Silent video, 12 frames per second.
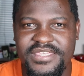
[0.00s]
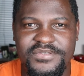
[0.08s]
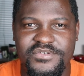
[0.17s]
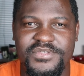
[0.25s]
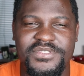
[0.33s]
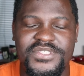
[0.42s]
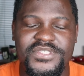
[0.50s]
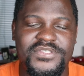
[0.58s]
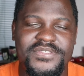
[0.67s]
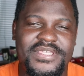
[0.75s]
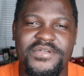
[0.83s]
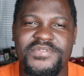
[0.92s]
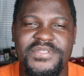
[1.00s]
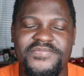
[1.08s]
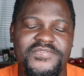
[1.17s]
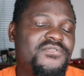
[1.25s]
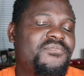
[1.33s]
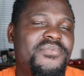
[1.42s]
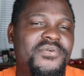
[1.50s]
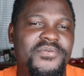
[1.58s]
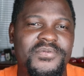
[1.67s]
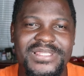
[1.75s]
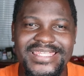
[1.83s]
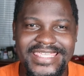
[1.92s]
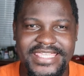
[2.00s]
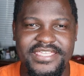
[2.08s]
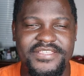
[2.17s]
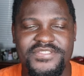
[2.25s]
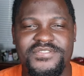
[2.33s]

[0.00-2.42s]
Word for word: because Saudi football league